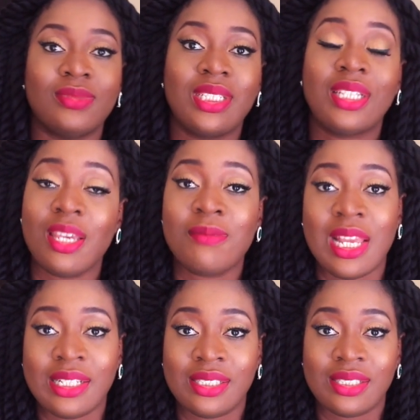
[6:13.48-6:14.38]
It came
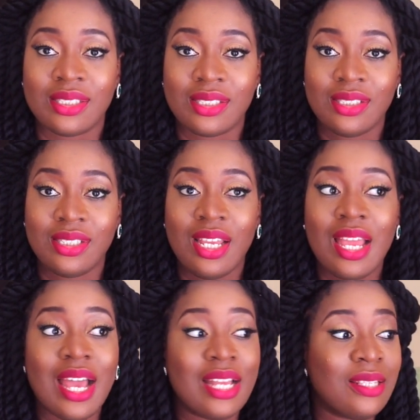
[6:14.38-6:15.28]
like this.
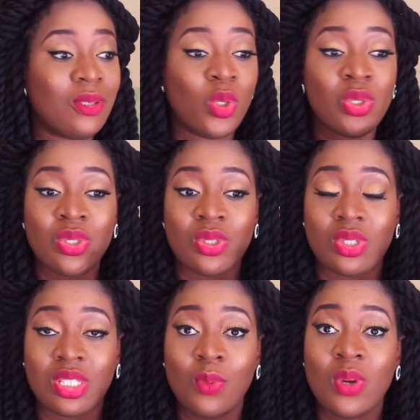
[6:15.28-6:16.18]
And the
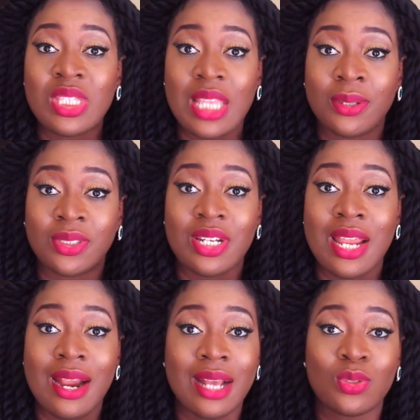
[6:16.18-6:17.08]
1,000
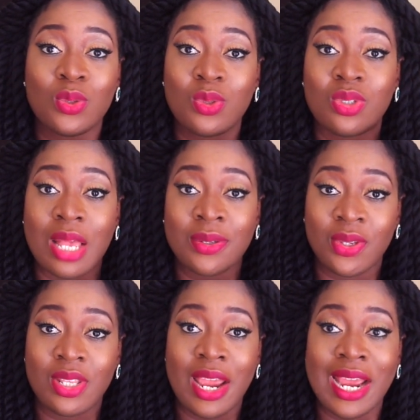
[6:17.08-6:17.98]
naira to
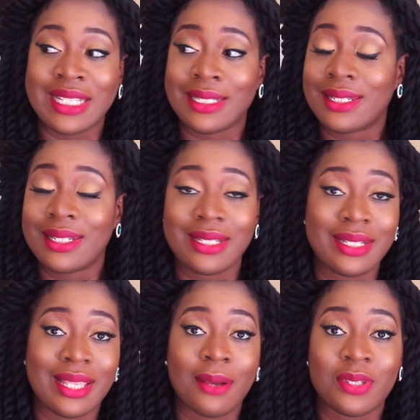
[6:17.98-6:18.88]
2,000 naira, the
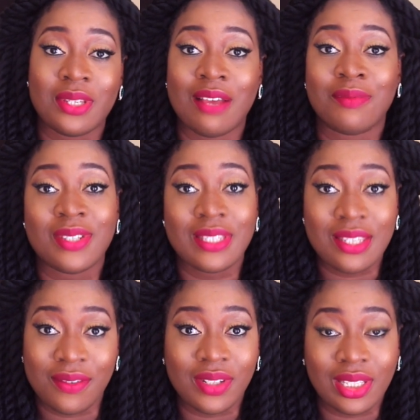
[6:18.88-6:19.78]
3,000 I've been
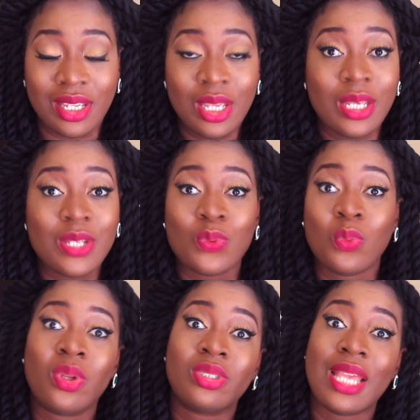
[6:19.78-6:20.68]
saving is
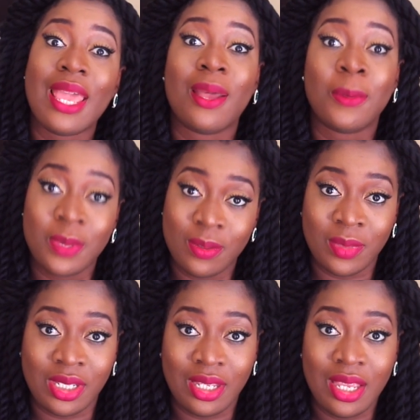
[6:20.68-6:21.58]
what helped
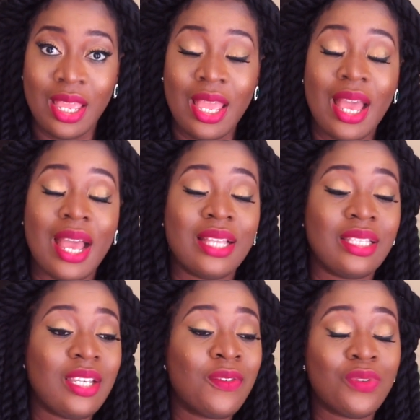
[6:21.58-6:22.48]
me.
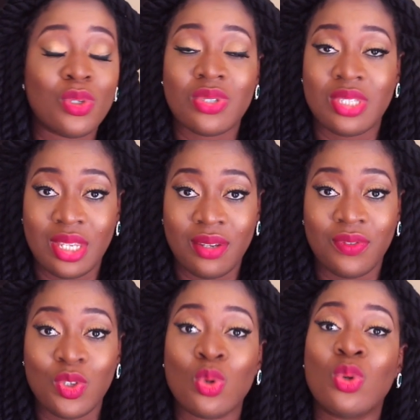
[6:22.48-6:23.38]
And if you
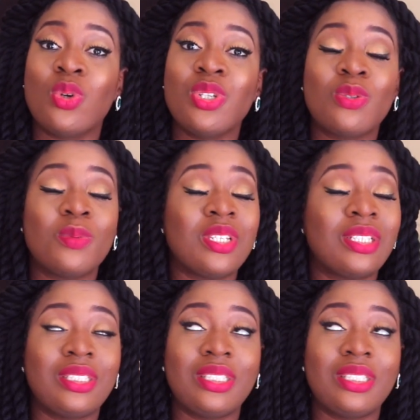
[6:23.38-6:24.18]
save, you're going to be,